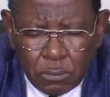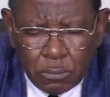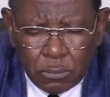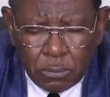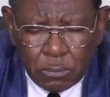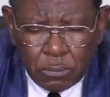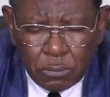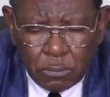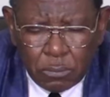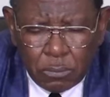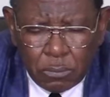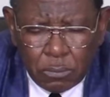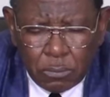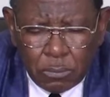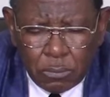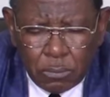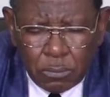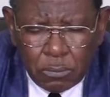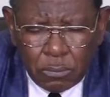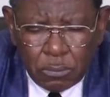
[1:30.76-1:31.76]

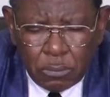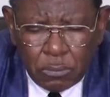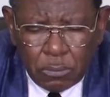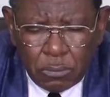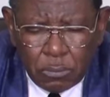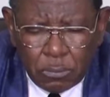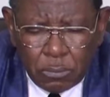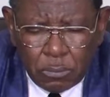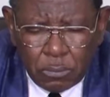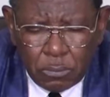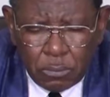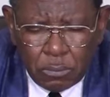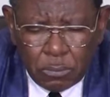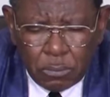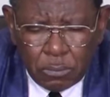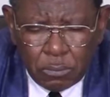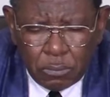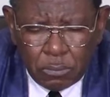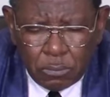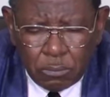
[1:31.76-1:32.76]

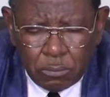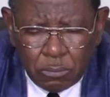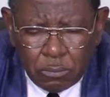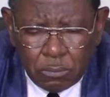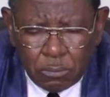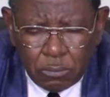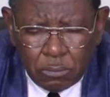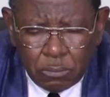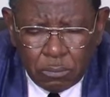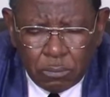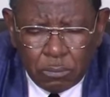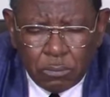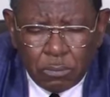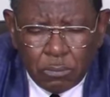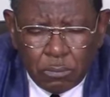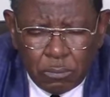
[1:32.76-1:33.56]
The person shown says nothing.